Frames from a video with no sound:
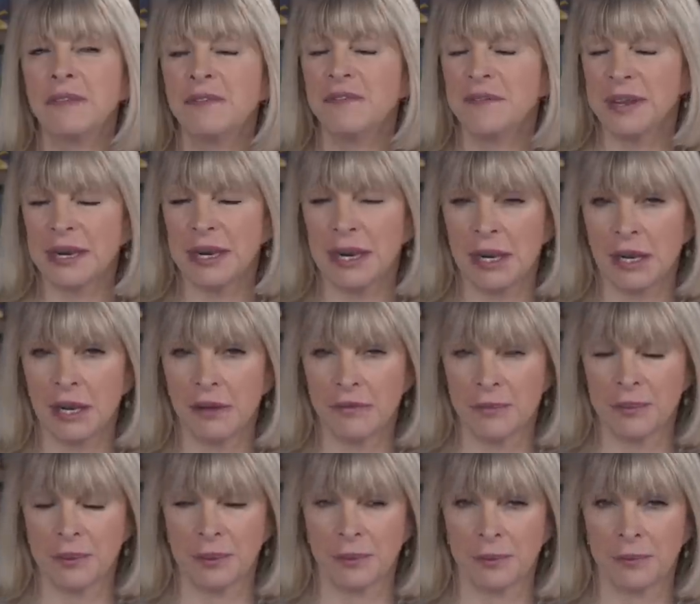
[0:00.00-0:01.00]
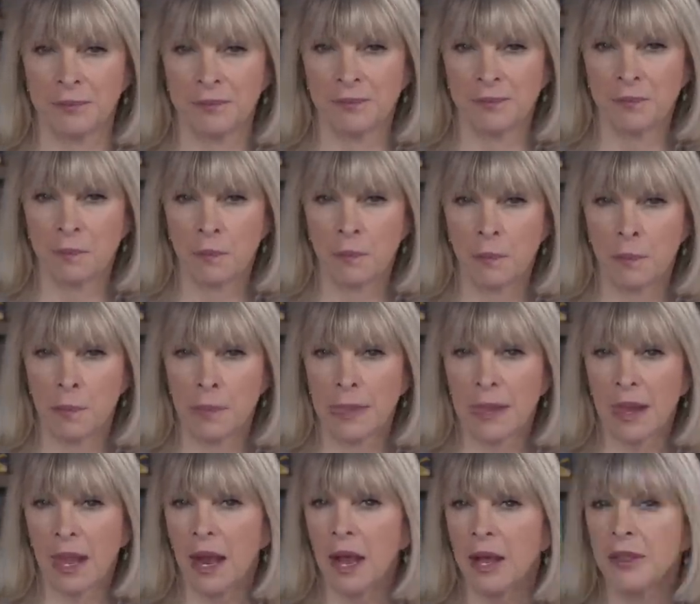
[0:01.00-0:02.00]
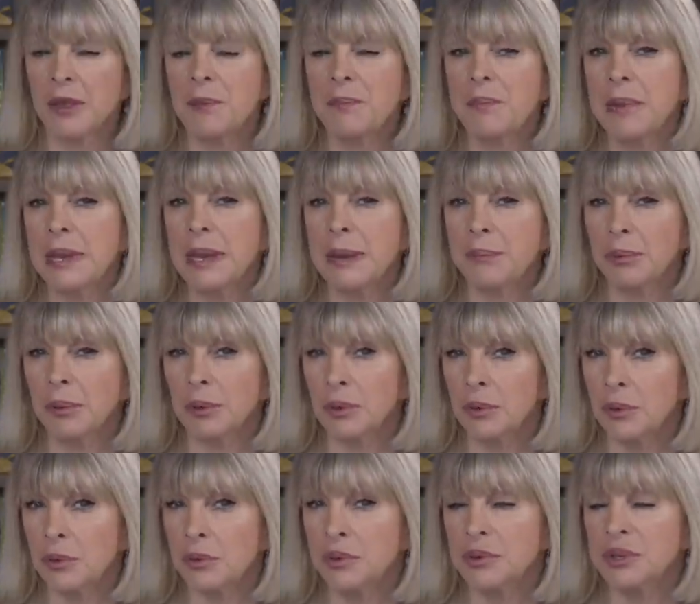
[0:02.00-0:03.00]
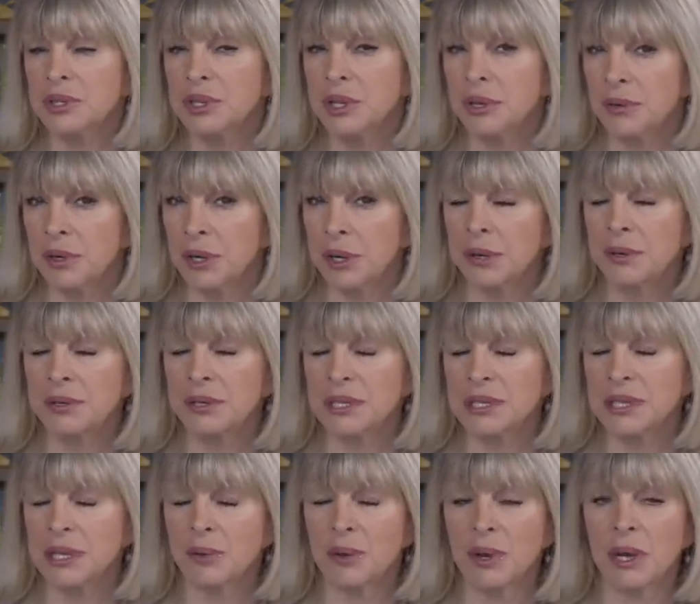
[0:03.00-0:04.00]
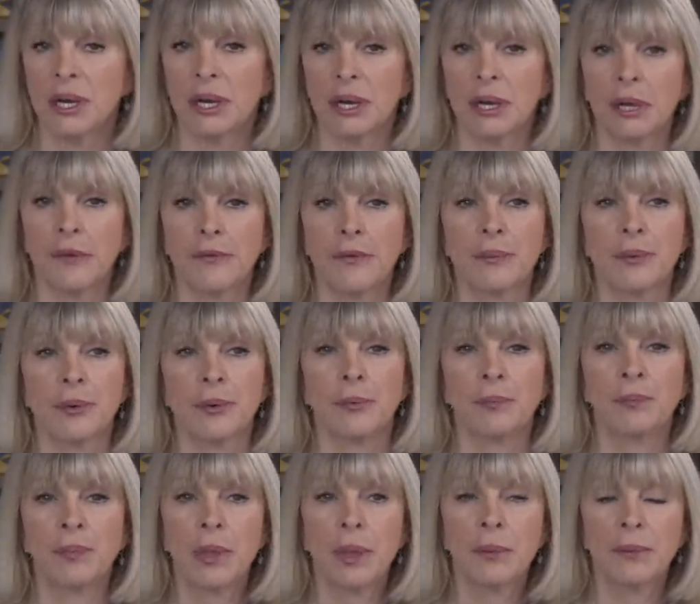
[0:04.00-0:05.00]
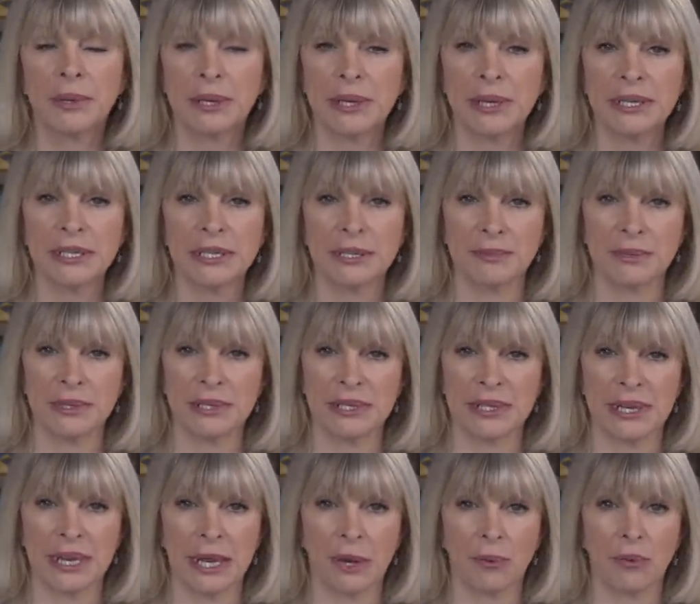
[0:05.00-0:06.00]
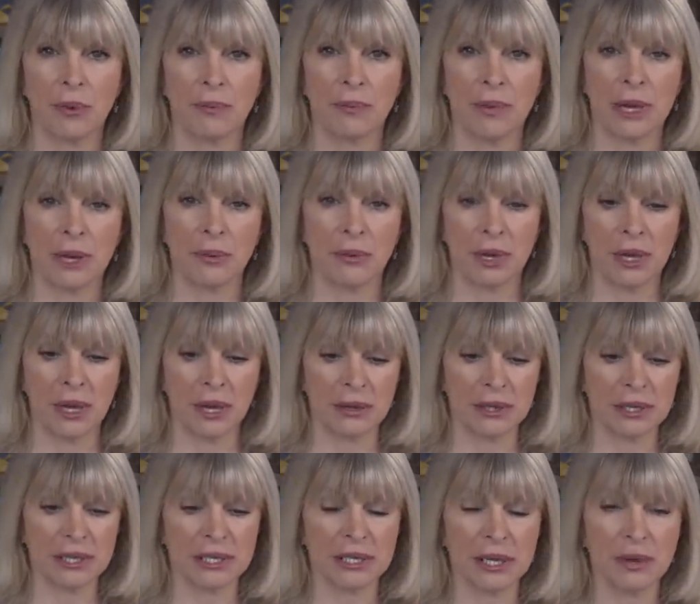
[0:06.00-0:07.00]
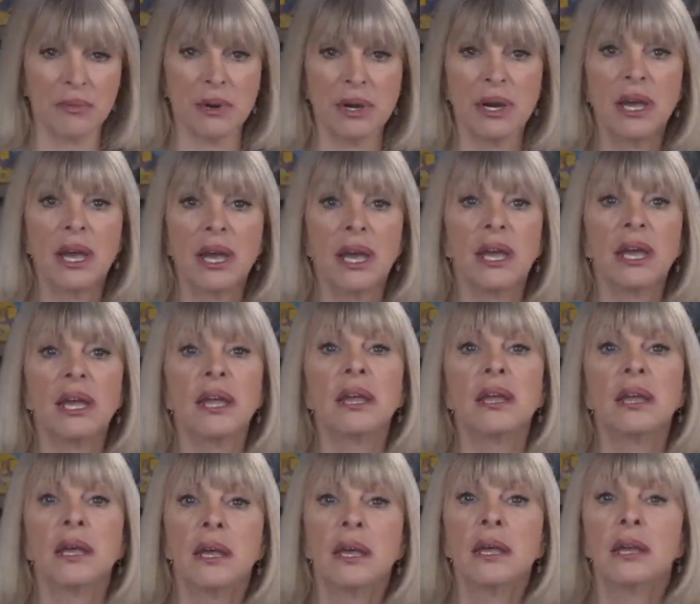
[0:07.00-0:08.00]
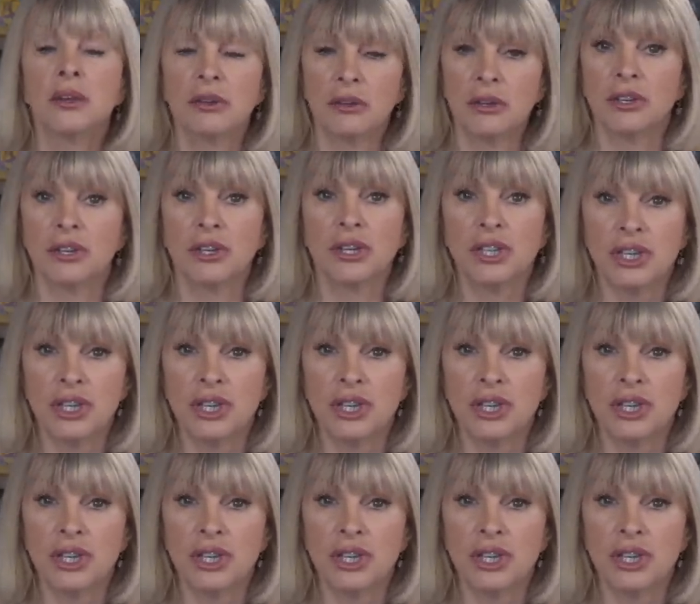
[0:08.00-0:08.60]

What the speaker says: feel lovable, other people also notice that we are lovable. But here's the mistake we make. We go to someone, hey, could